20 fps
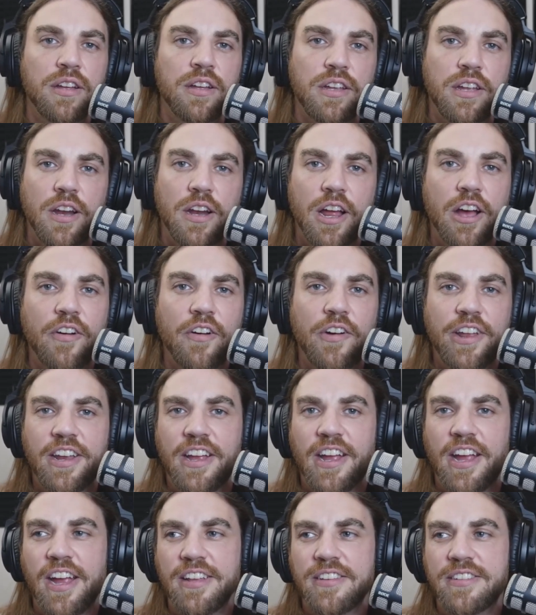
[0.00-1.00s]
and
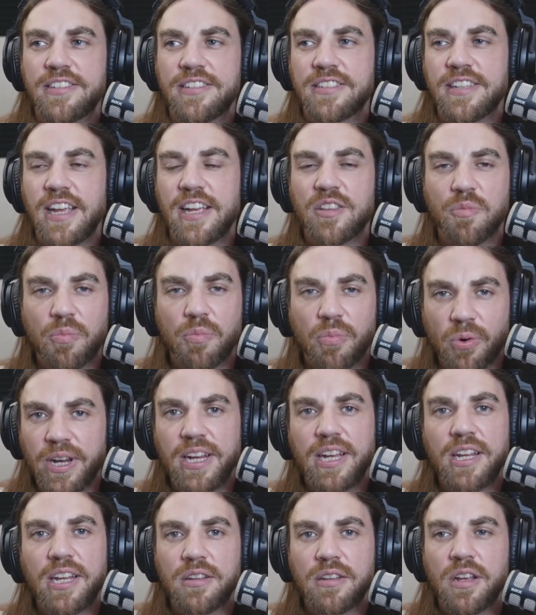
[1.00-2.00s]
it's just, it's
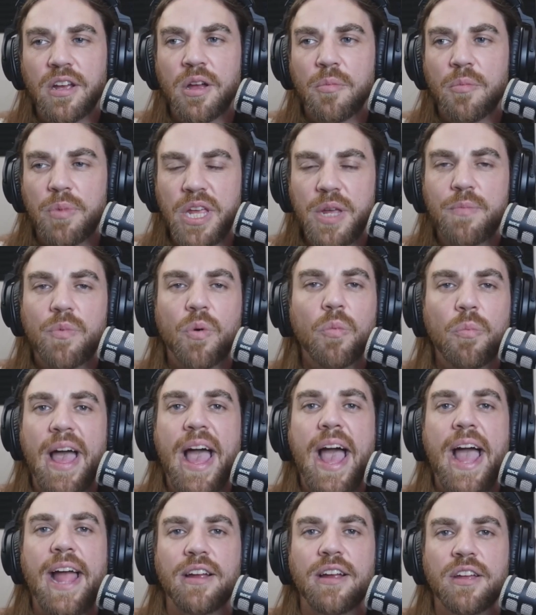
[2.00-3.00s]
bringing people
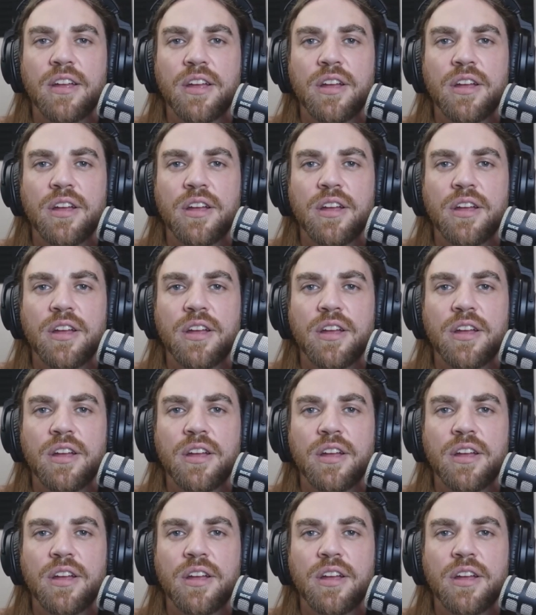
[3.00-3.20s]
back.